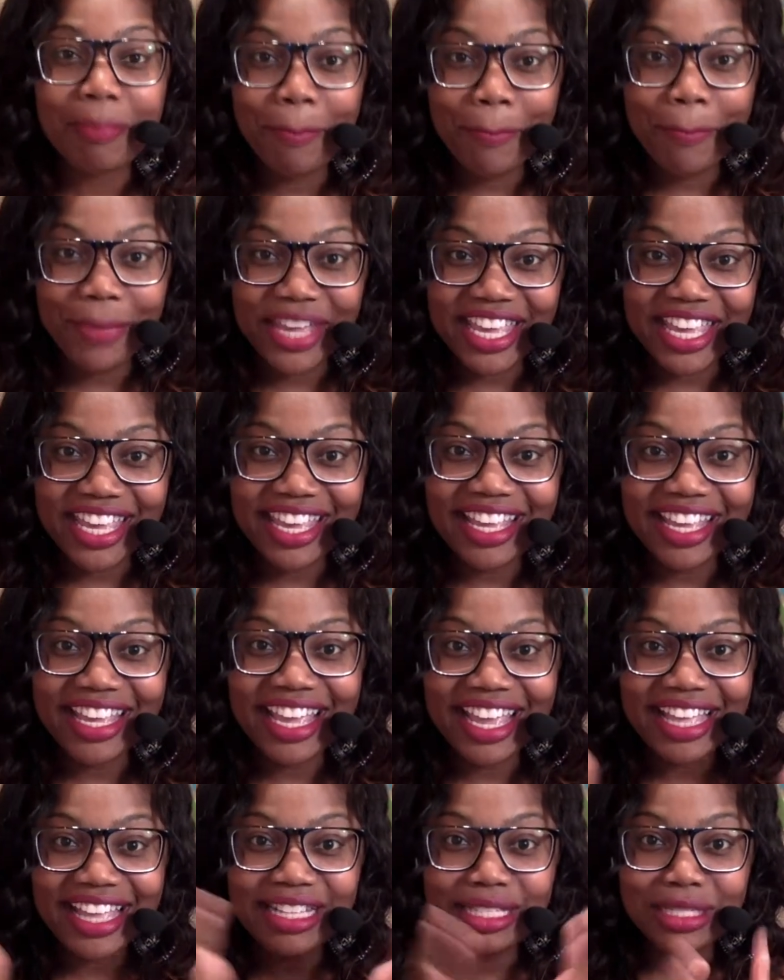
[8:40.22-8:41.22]
big
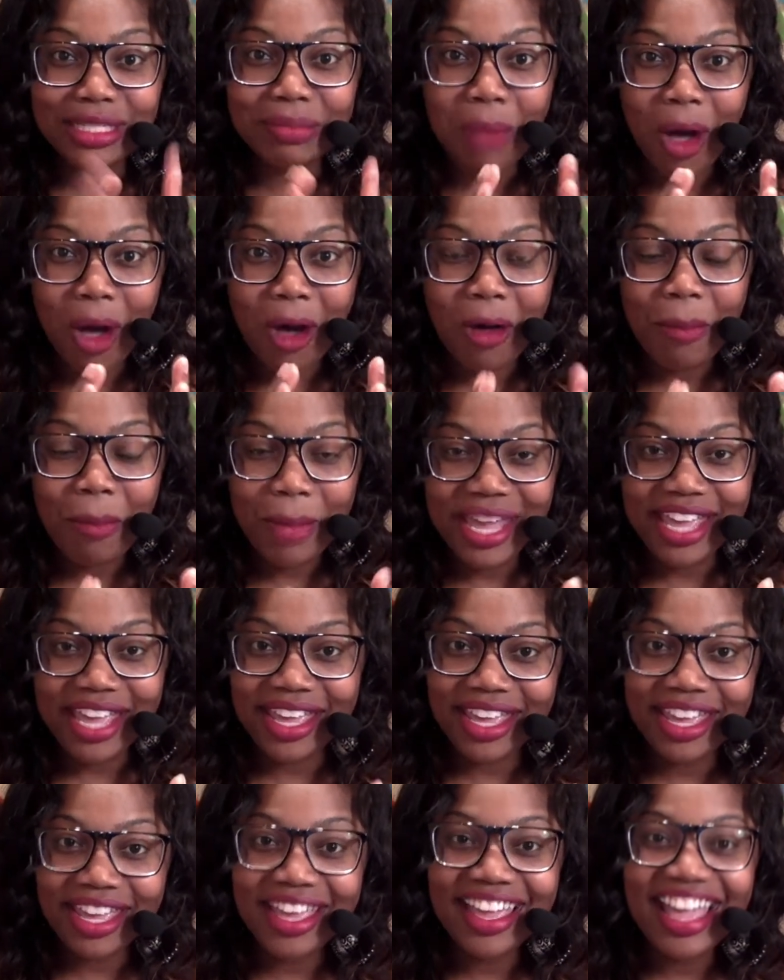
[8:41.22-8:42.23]
and small
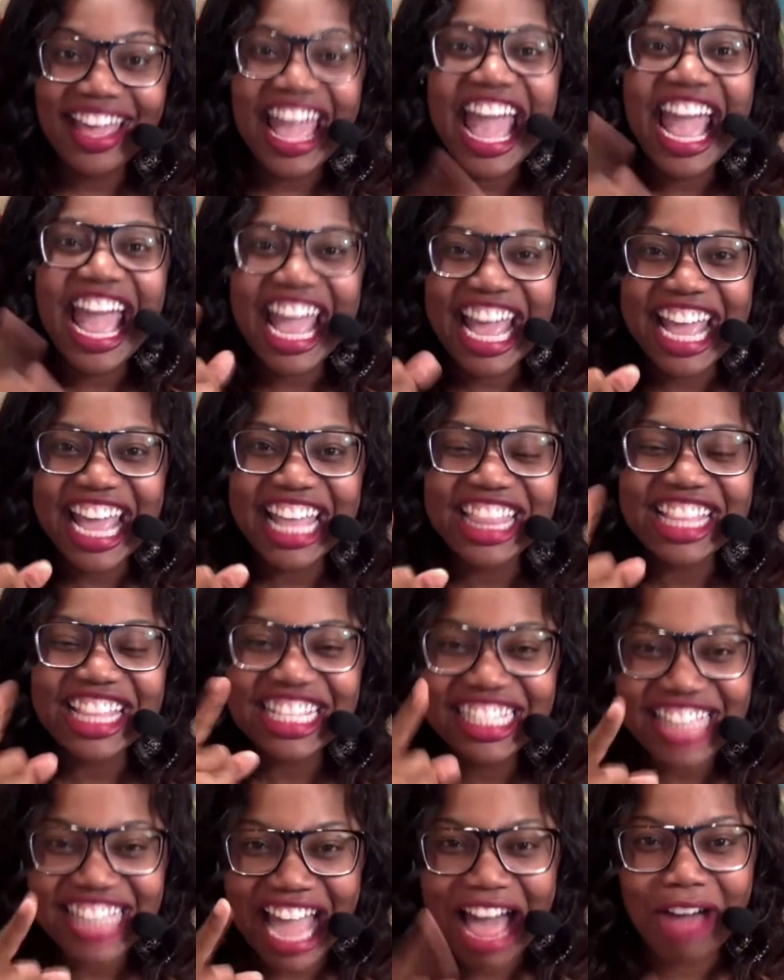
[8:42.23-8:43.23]
P and the
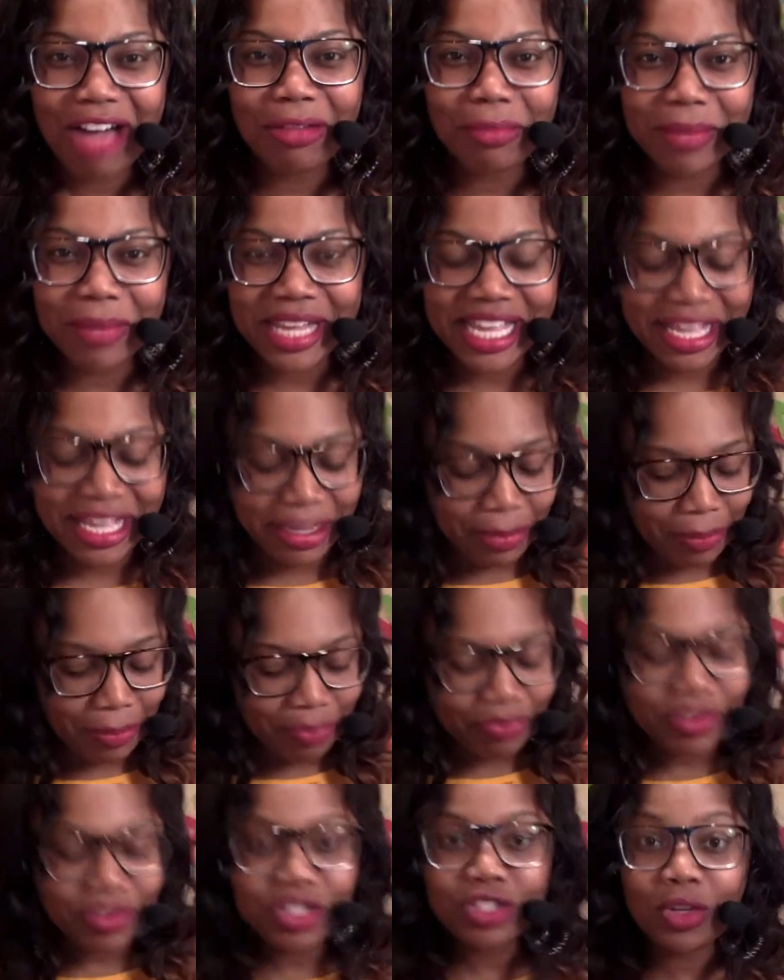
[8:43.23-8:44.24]
sound P.
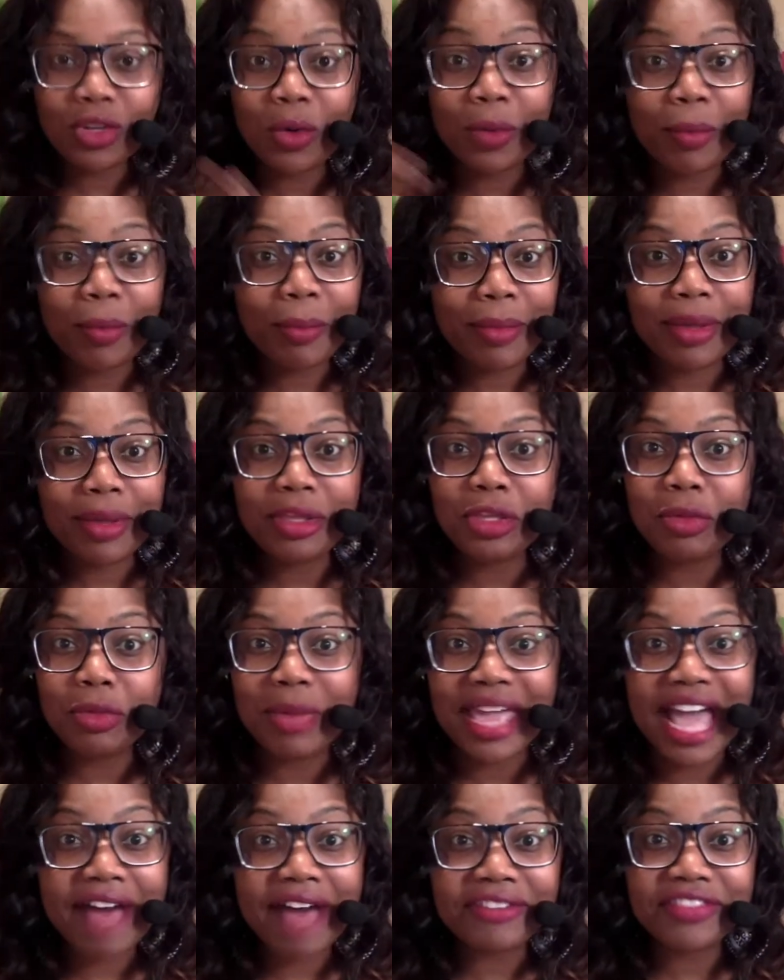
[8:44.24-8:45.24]
So you
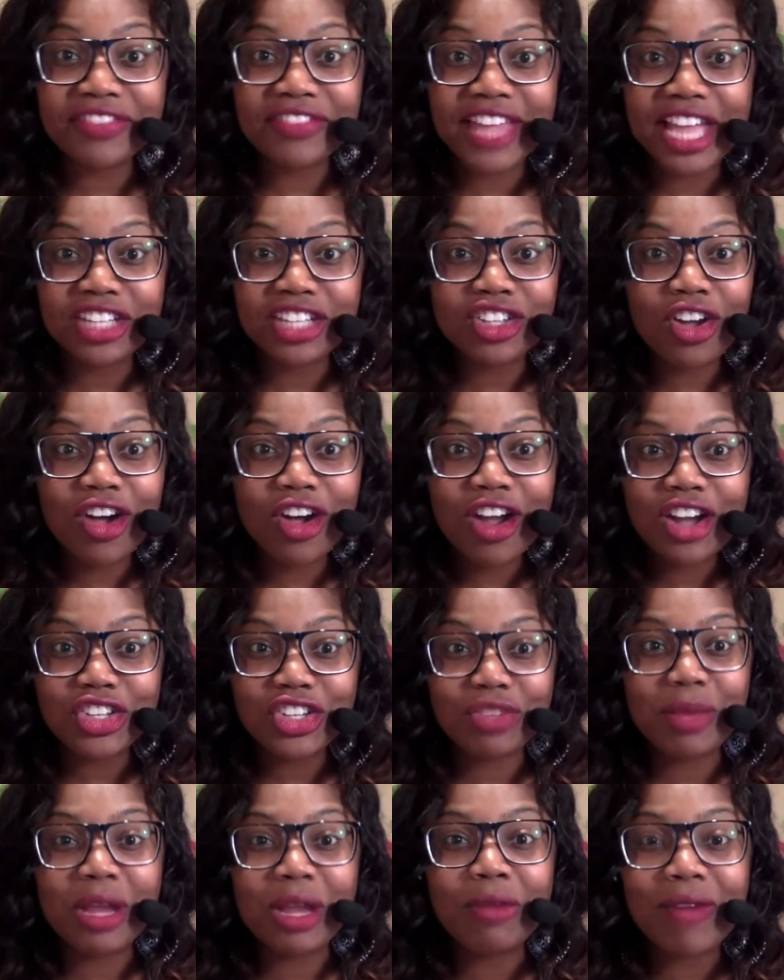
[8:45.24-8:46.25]
may have a flashcard,
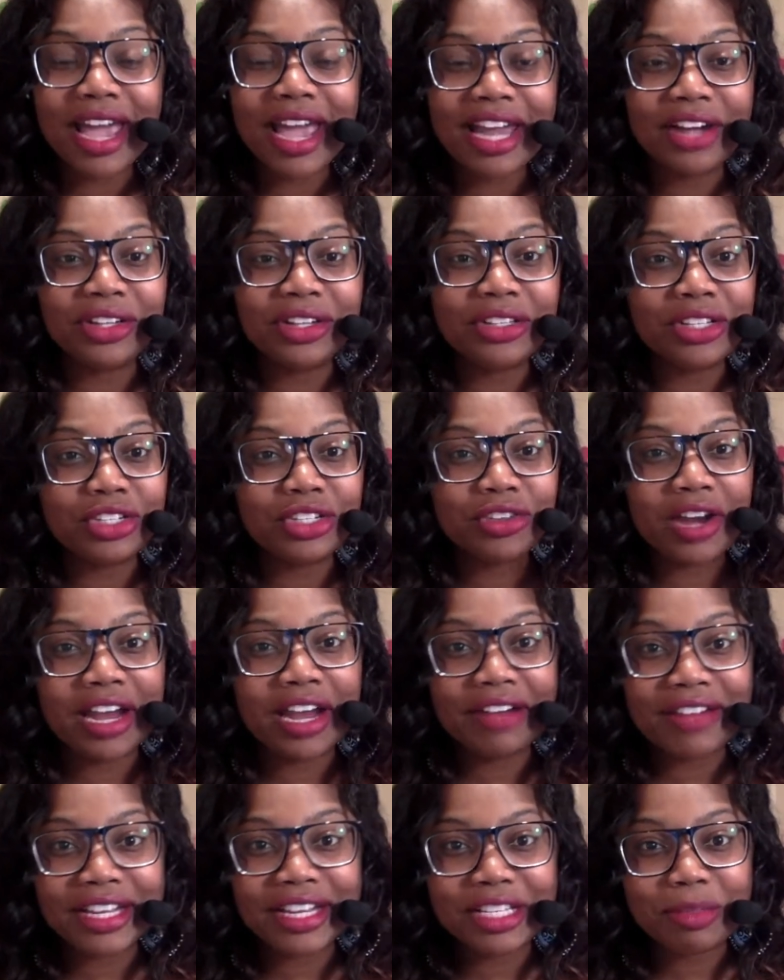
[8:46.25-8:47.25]
you may write it on the dry
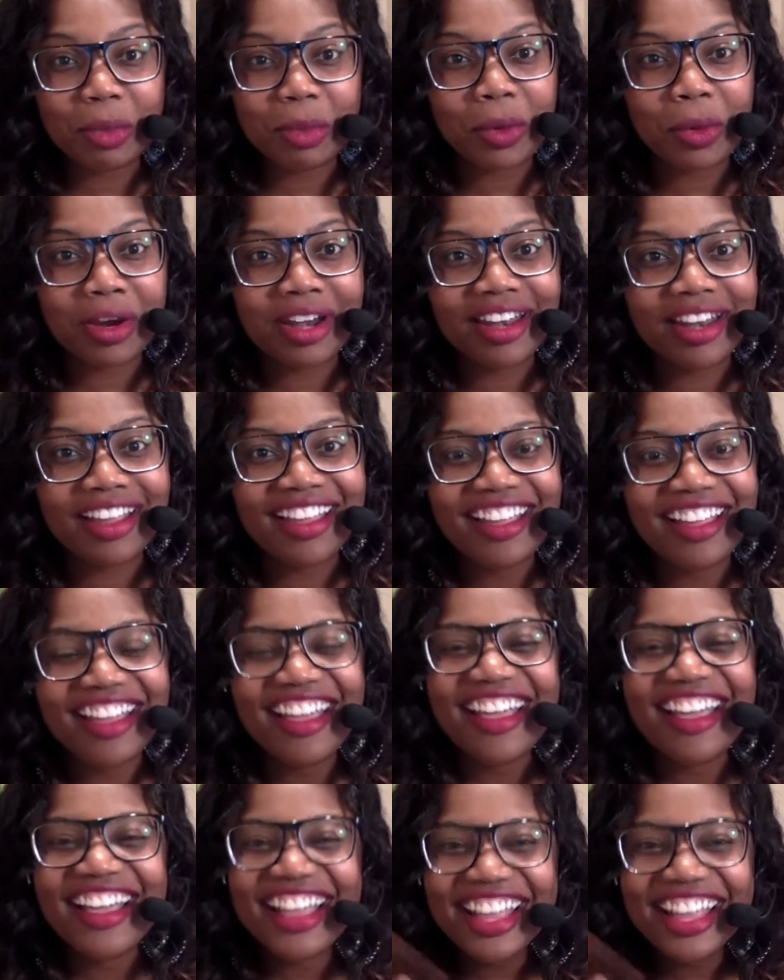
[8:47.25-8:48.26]
erase board.
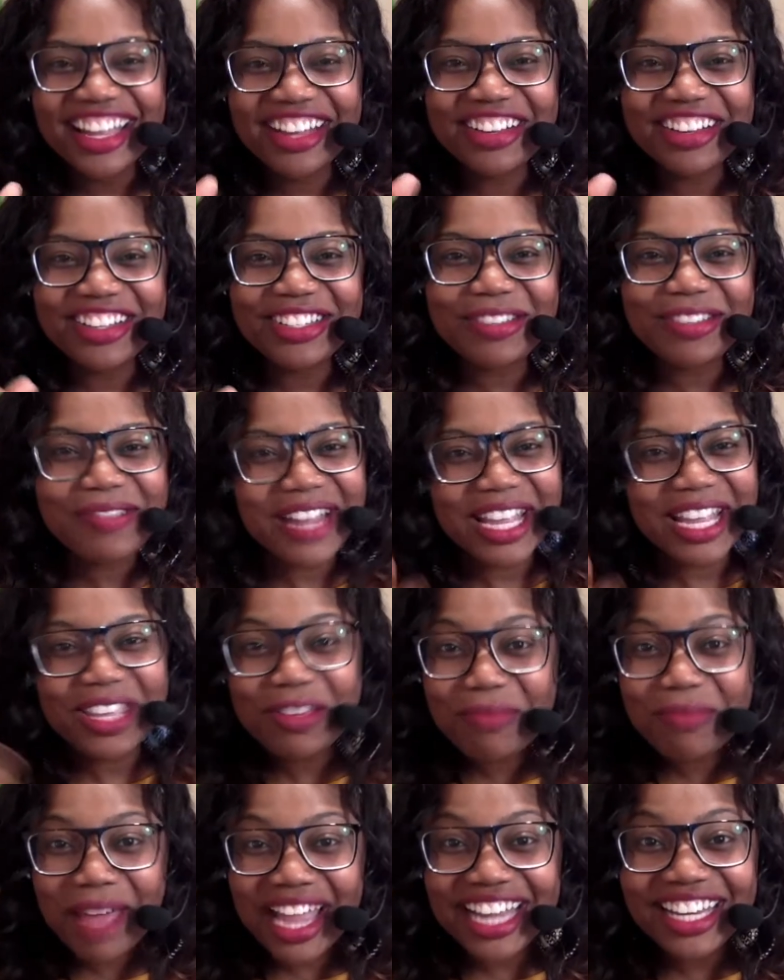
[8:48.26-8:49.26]
Here's a way
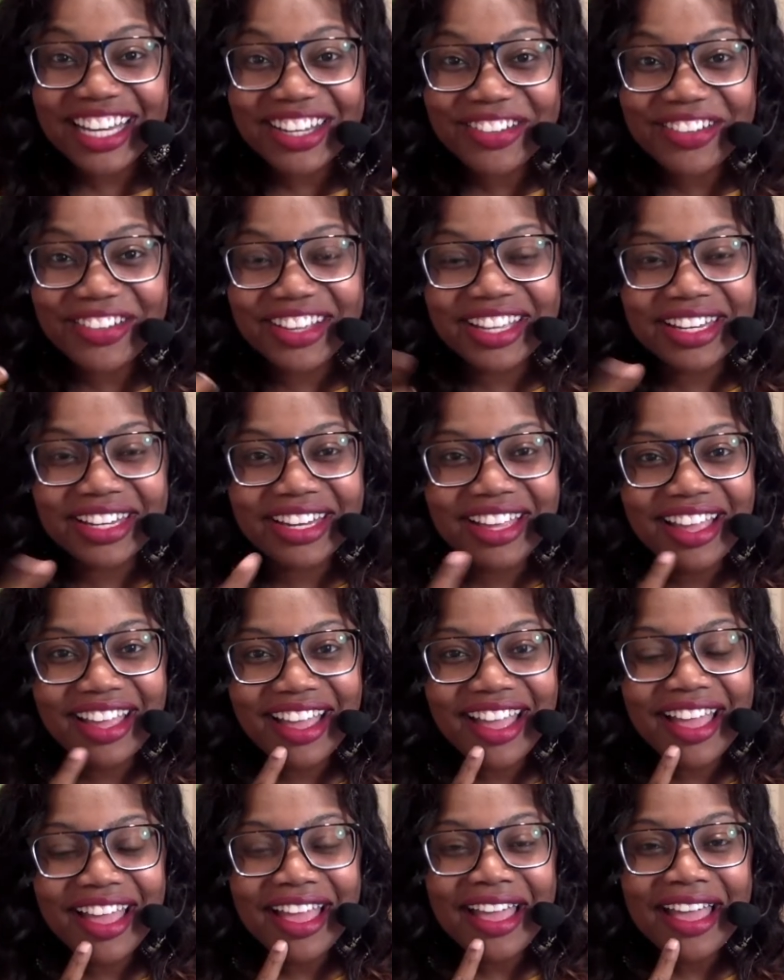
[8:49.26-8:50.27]
you might do it.
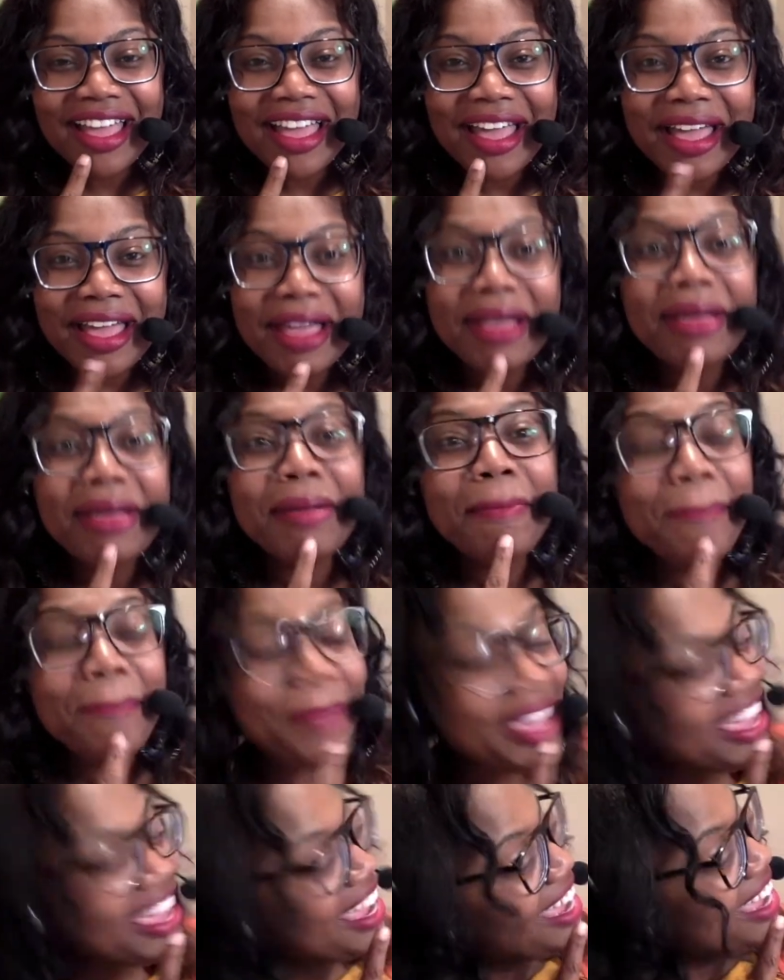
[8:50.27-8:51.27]
P.